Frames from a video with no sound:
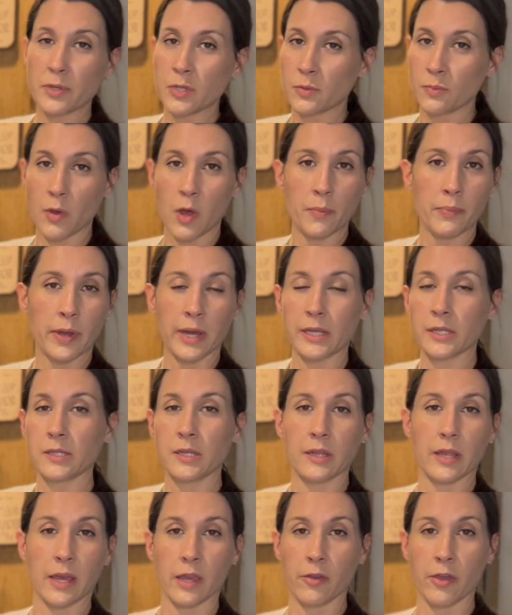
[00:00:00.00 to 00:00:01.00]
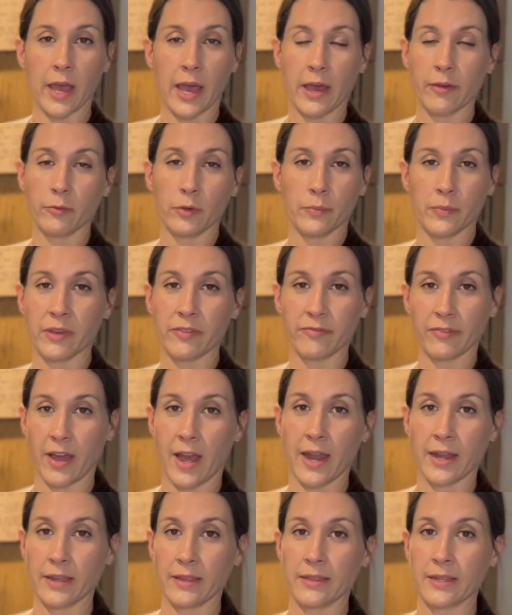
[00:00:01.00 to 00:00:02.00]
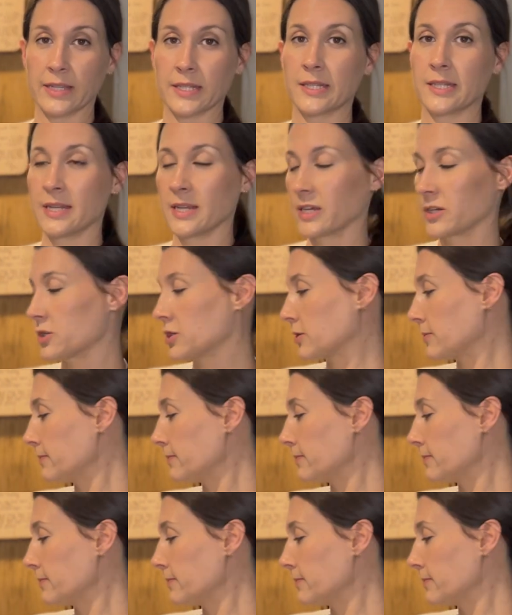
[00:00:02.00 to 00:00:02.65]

small pasta that you have would be fine in this dish.